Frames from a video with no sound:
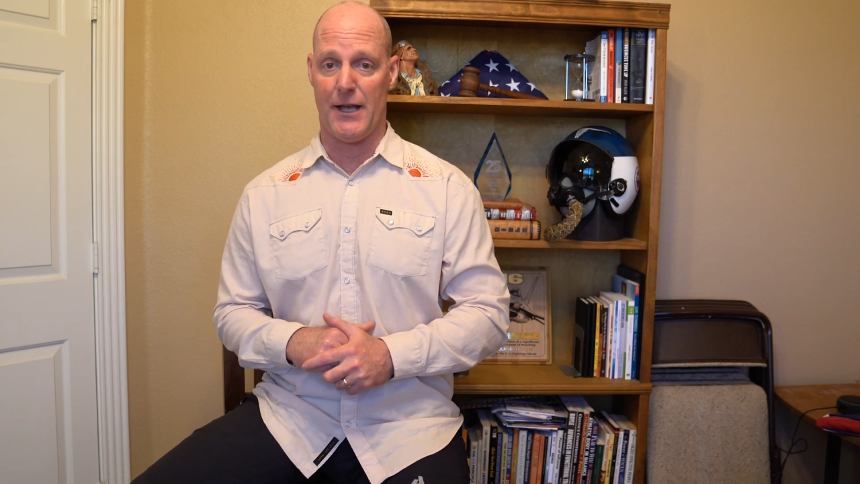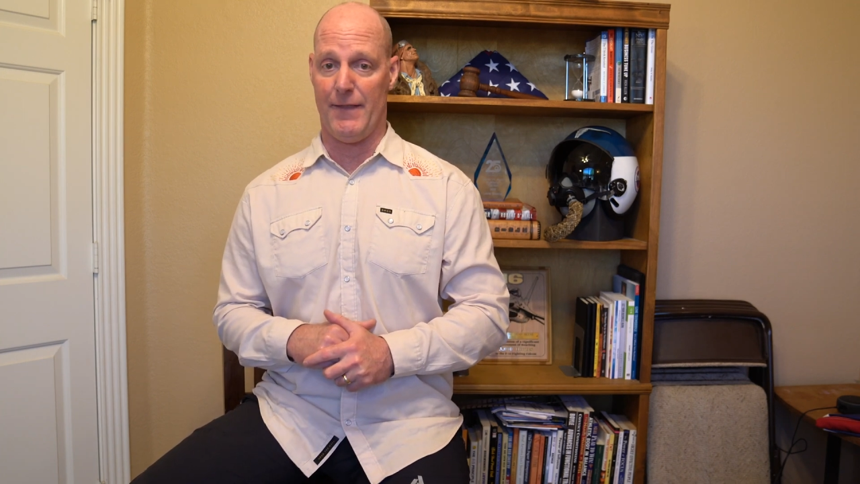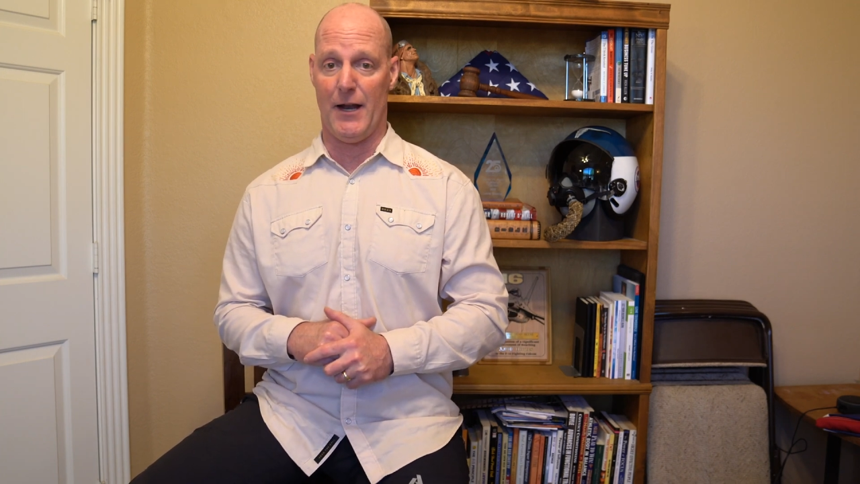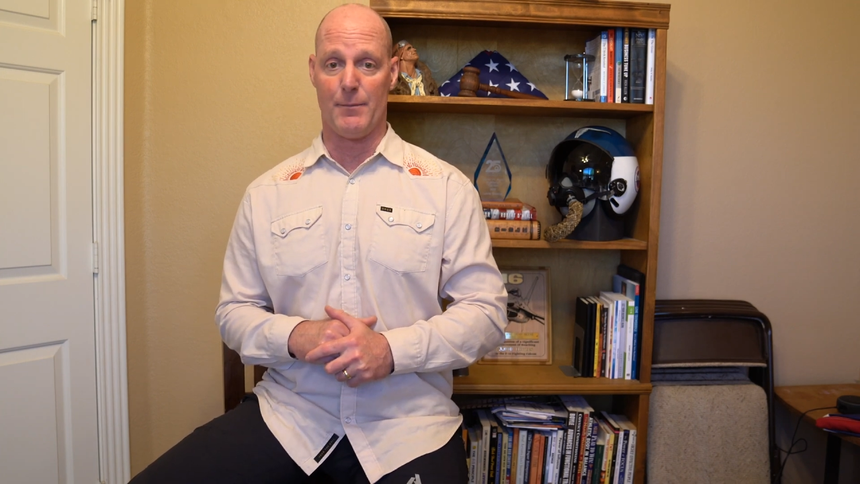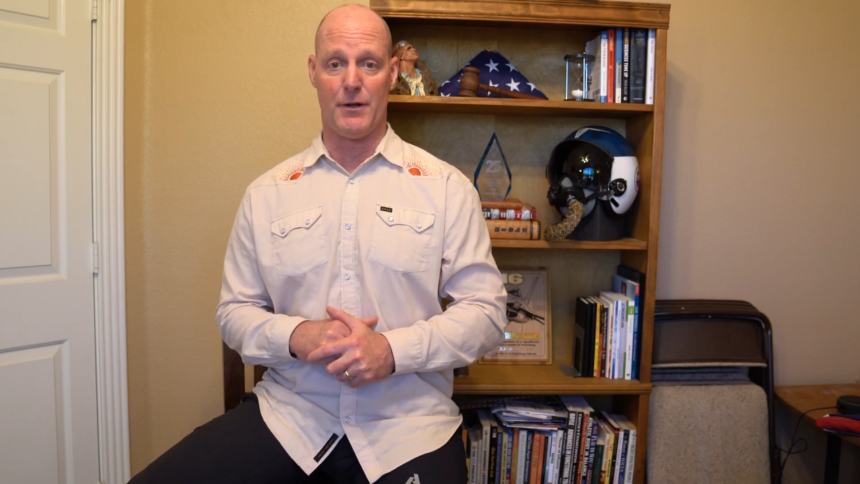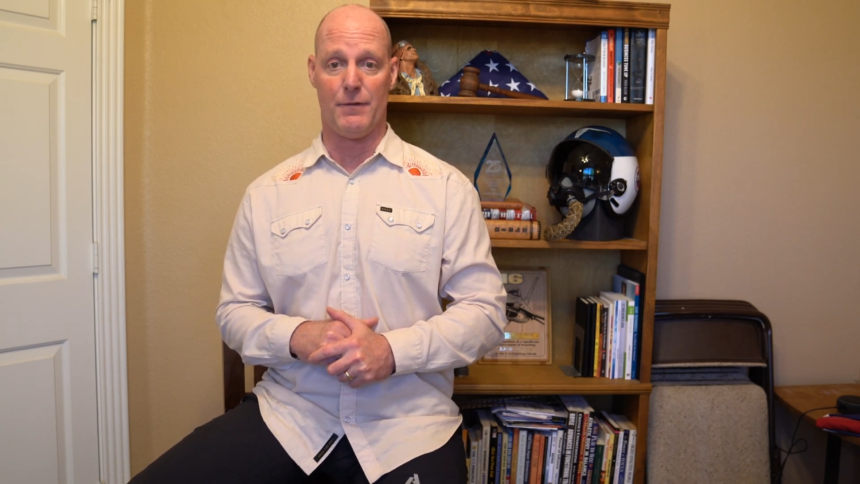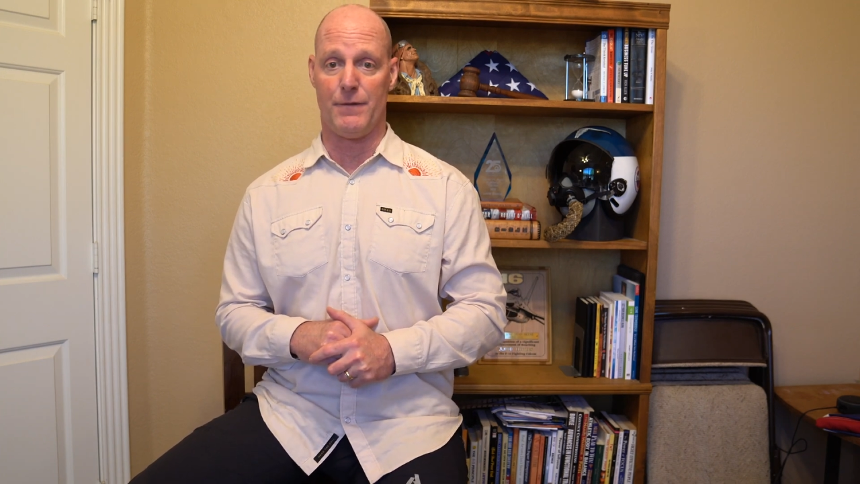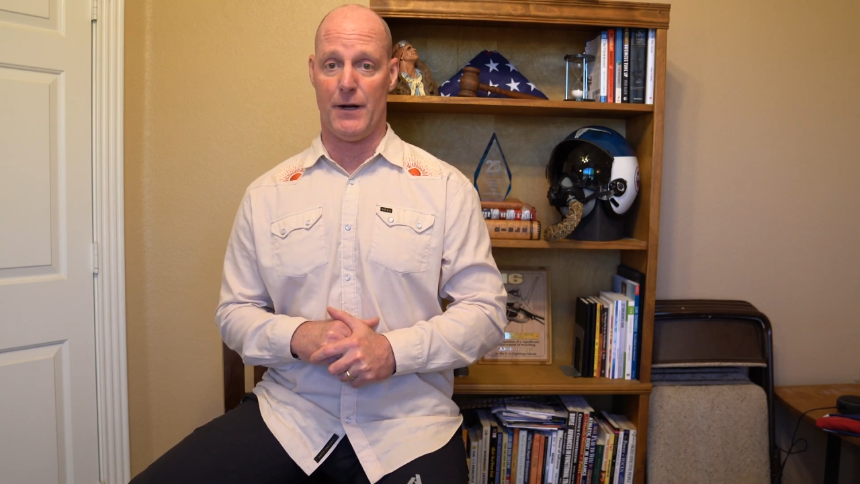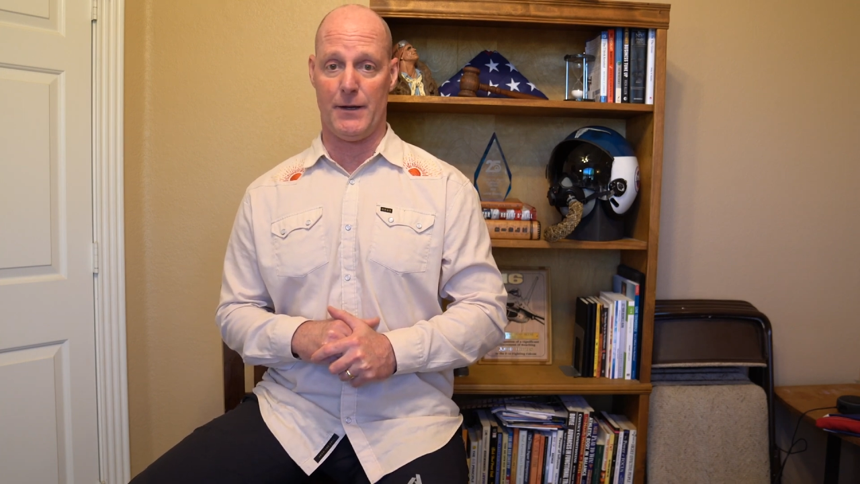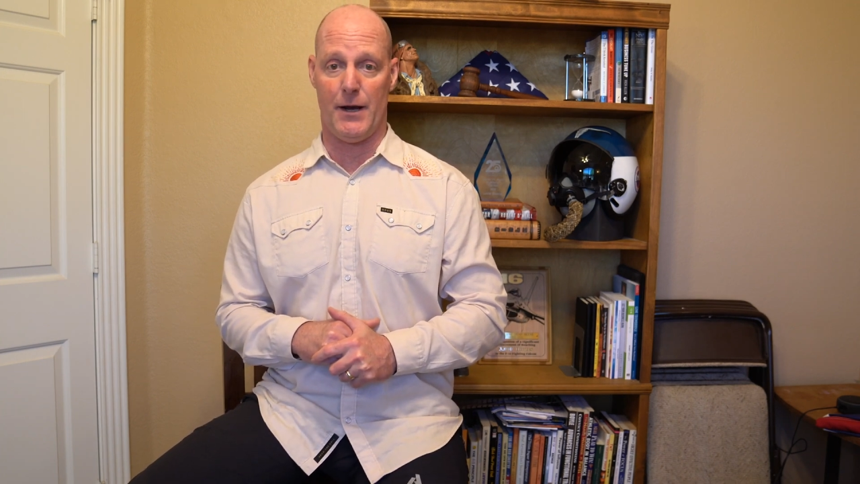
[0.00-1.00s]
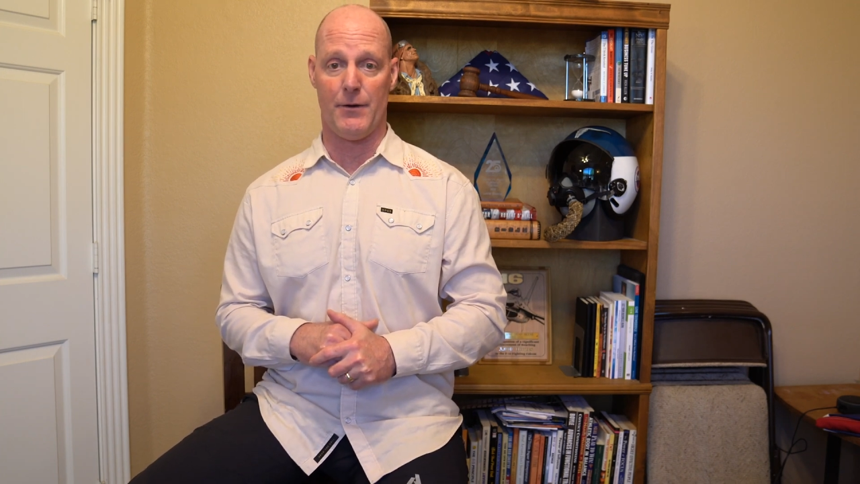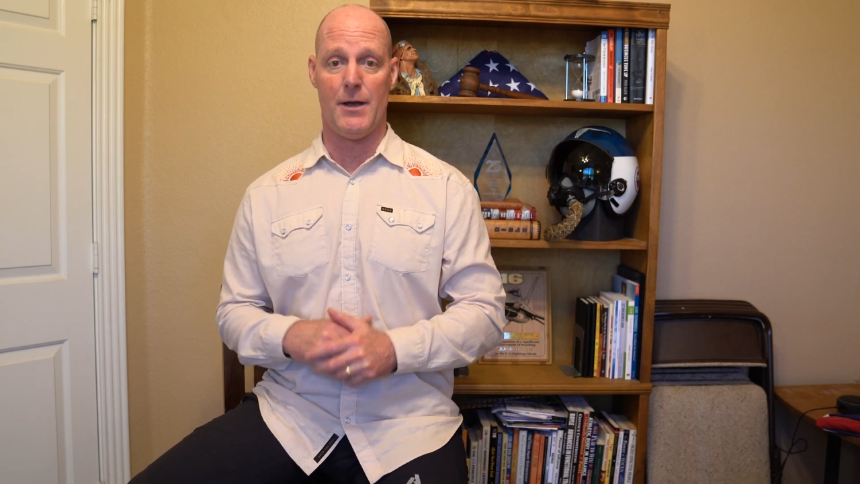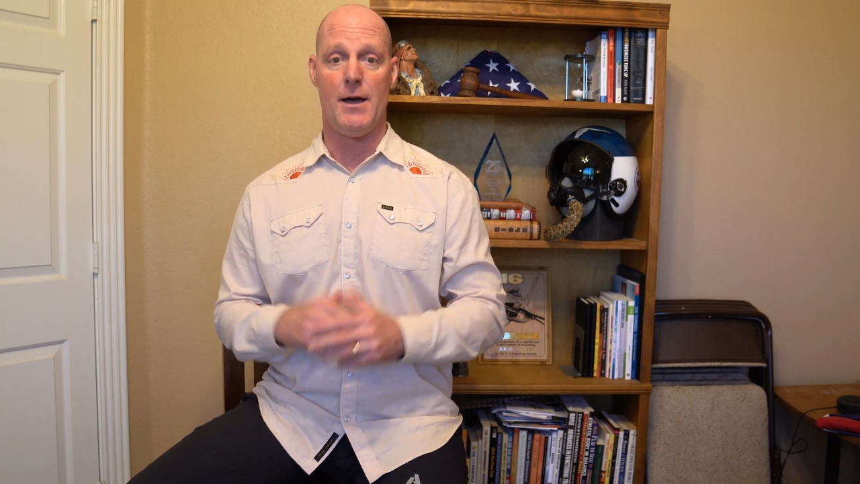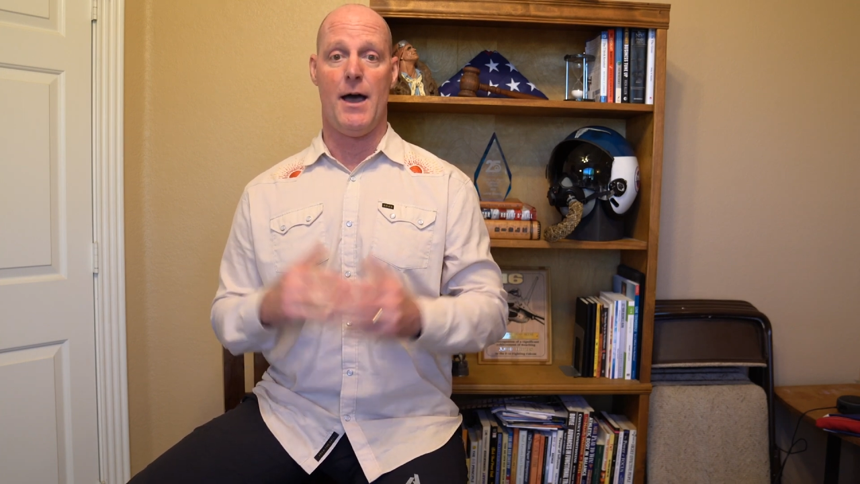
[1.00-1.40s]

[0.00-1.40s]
and then I'm going to find out